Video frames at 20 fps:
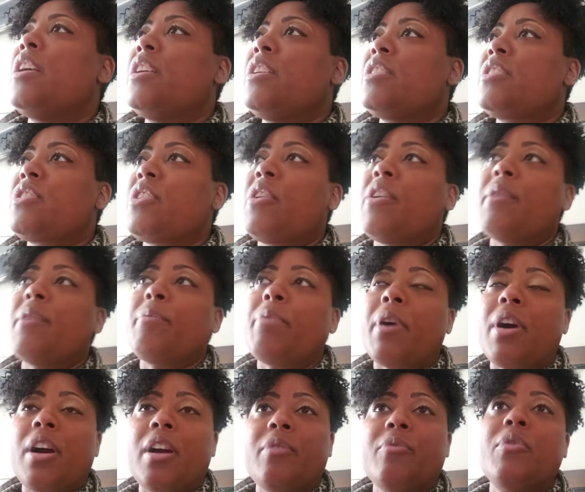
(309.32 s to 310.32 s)
So in
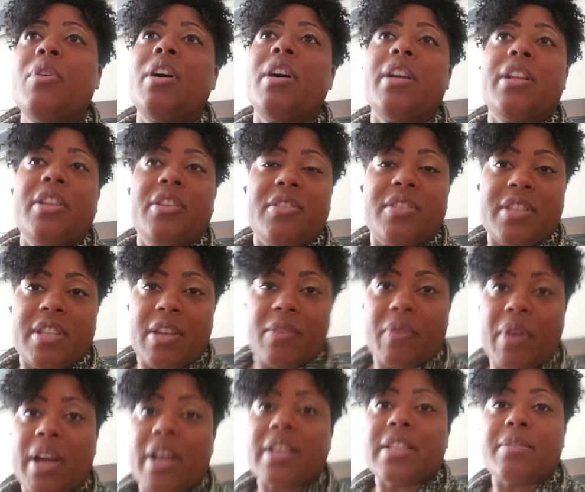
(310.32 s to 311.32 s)
part one, you see
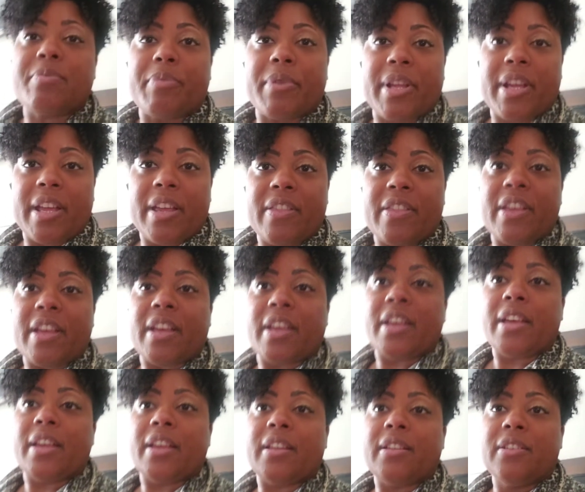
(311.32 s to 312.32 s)
why I explained
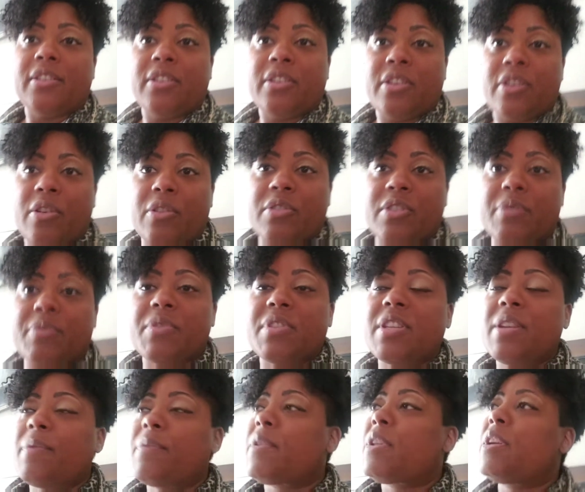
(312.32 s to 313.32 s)
that, some
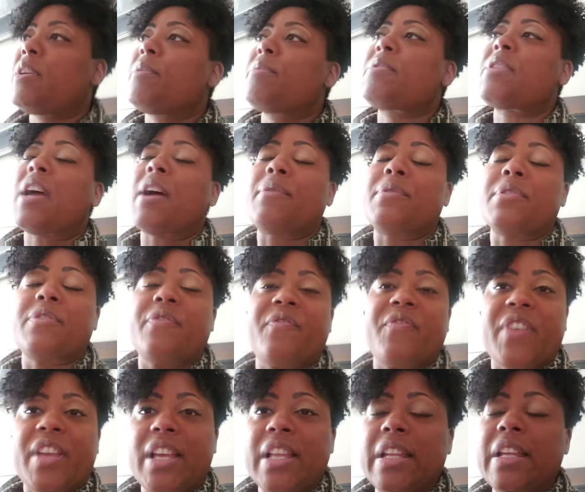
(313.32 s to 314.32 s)
symptoms, how I was
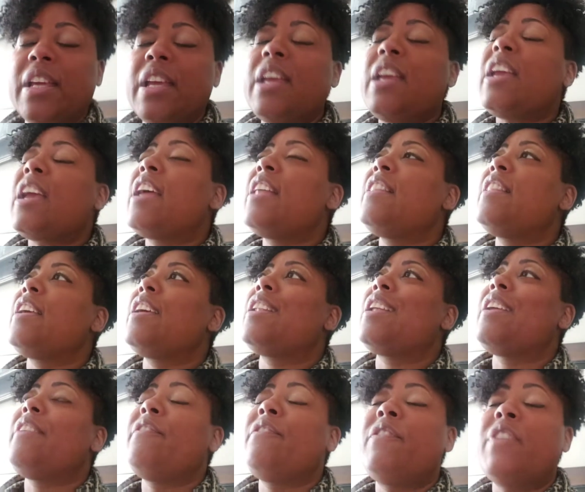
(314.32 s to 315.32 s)
feeling, and
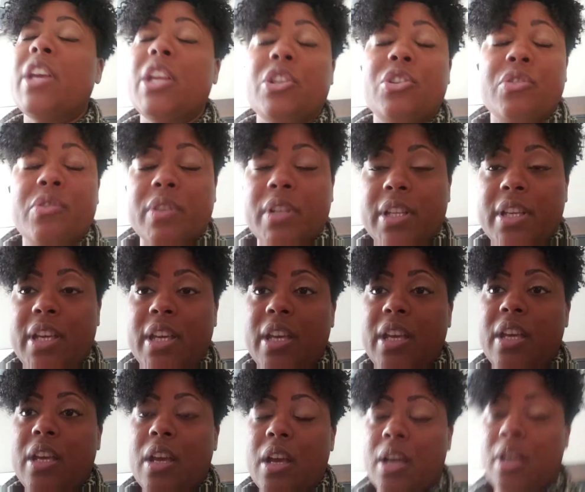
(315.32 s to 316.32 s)
then
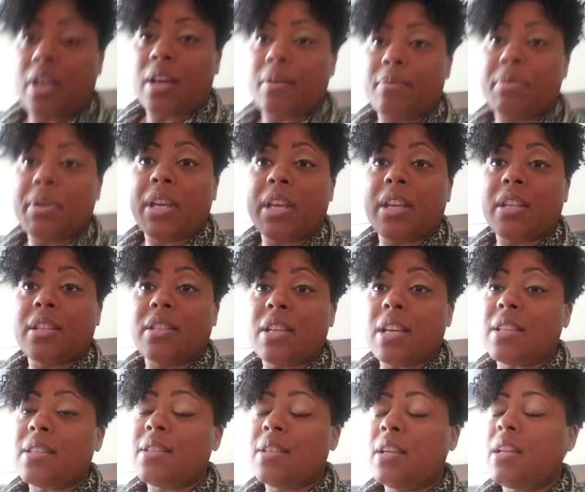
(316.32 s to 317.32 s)
eventually being
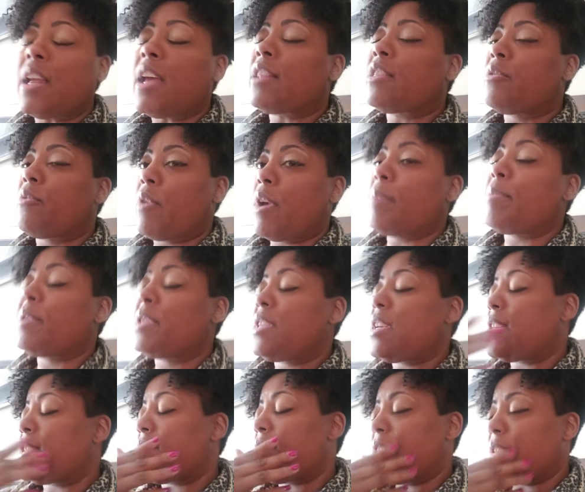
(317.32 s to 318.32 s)
tested at the rapid
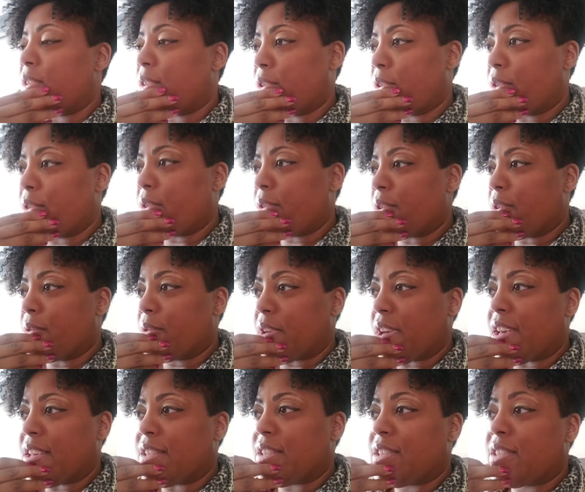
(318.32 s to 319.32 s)
test center.
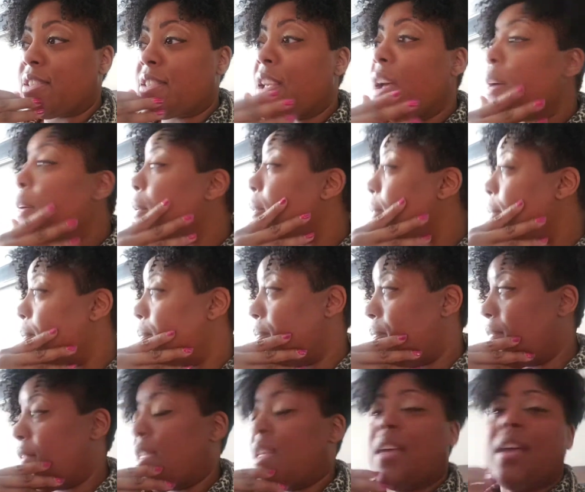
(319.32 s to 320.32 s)
Okay, so
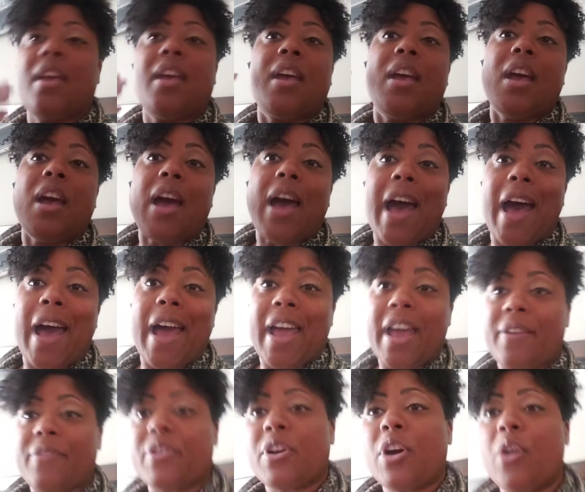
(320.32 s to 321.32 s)
I
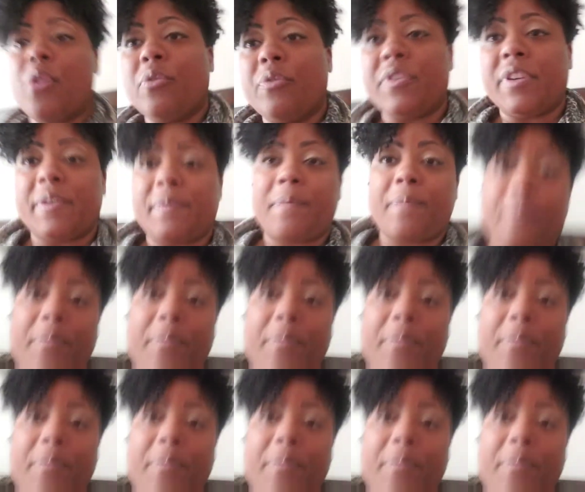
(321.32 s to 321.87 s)
have COVID.